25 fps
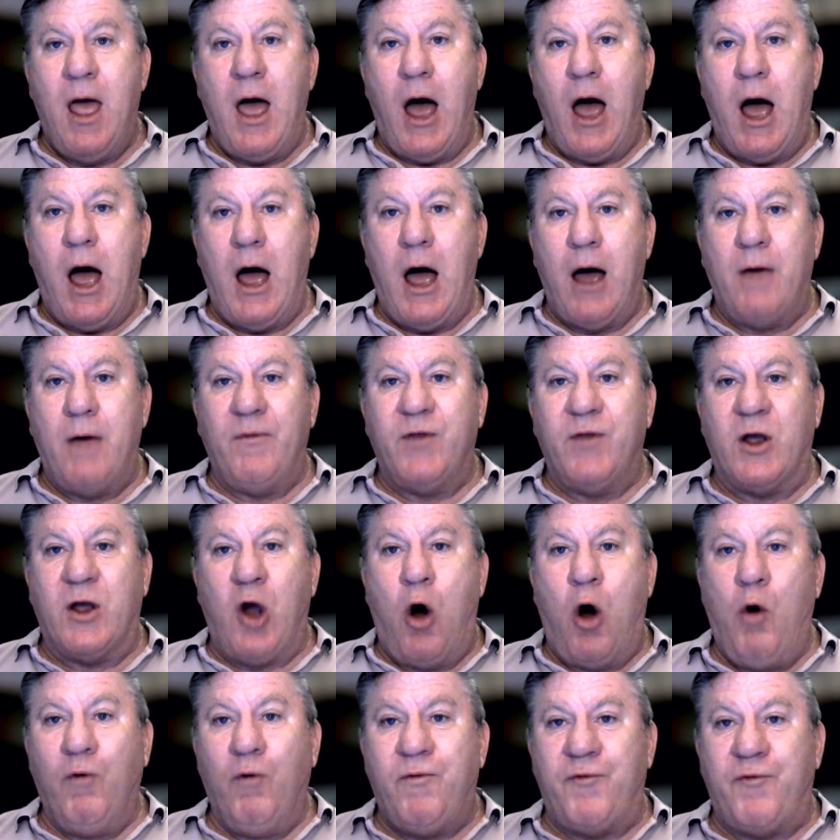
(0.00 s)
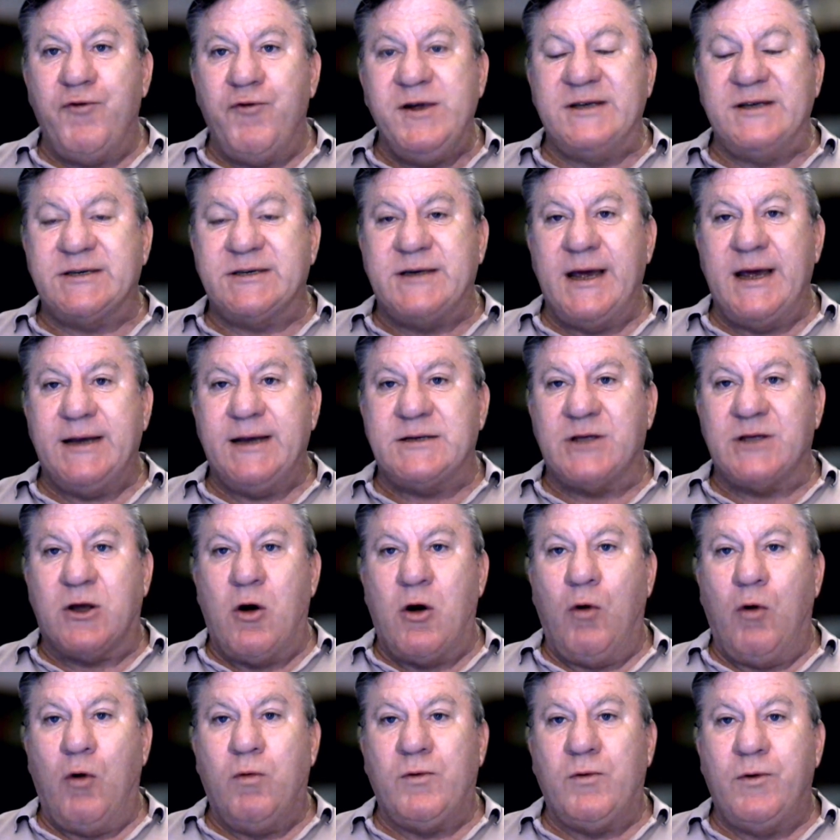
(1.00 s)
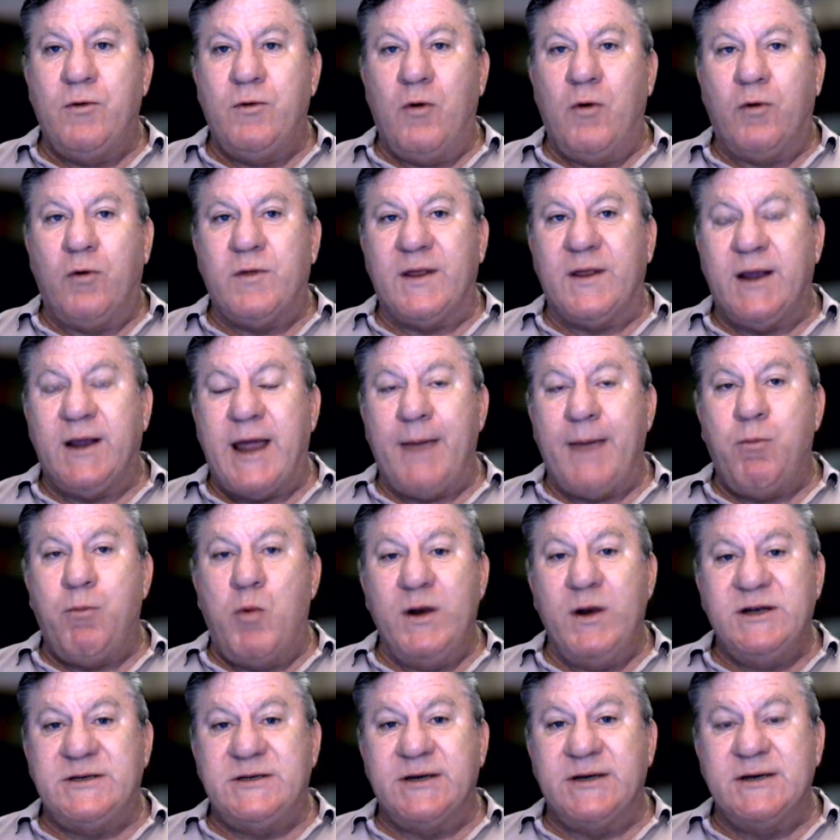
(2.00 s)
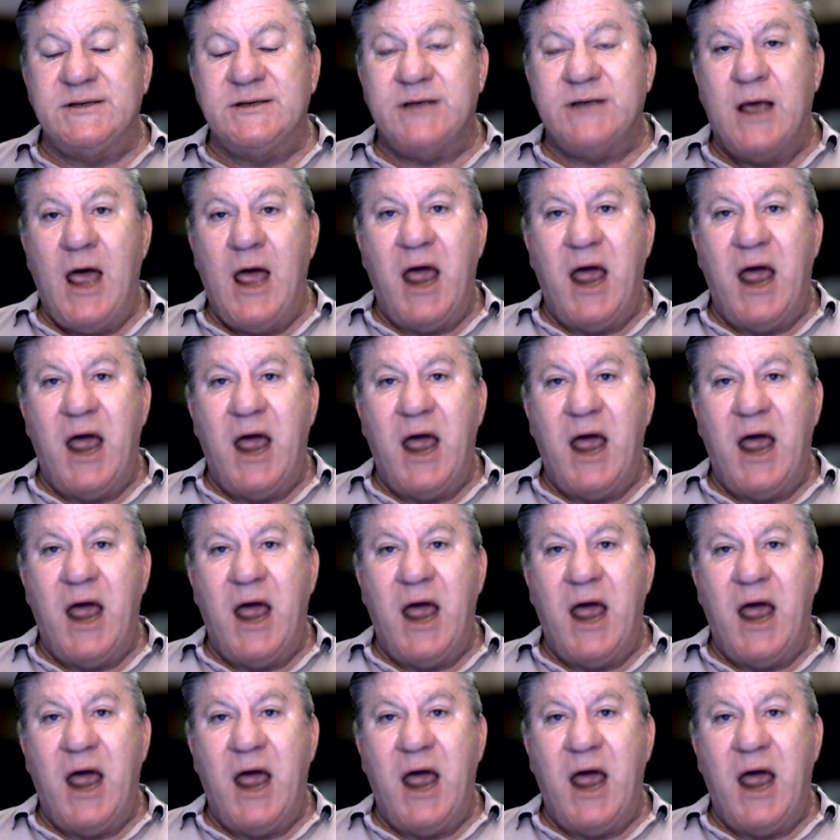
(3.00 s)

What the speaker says: the cold Free State, the cold Northern Cape winters,